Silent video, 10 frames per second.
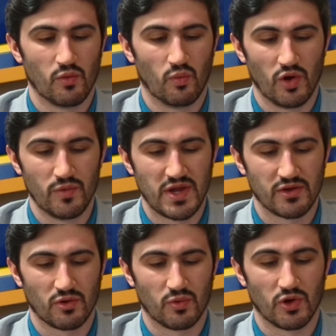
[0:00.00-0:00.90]
One
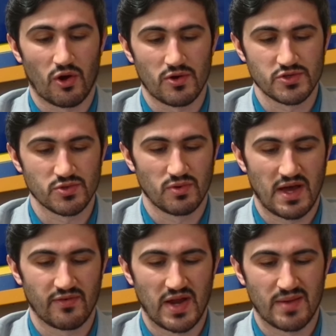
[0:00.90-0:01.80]
Medical would also
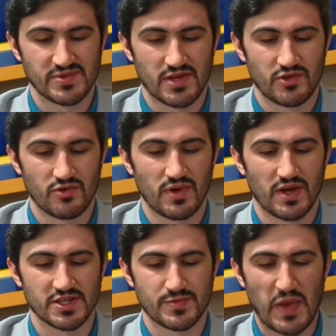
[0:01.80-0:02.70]
allow for Amazon to
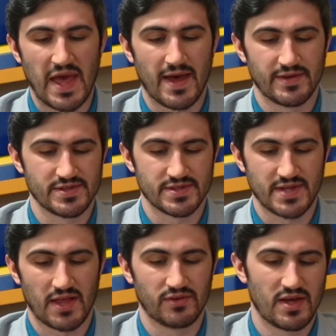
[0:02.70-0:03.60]
expand its
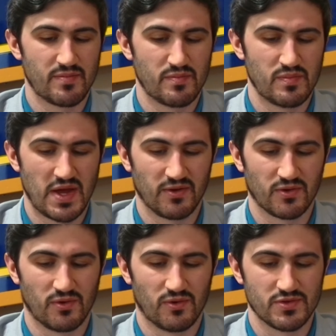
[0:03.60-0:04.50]
telnet
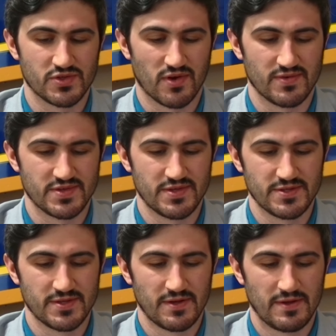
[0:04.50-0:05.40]
medical services.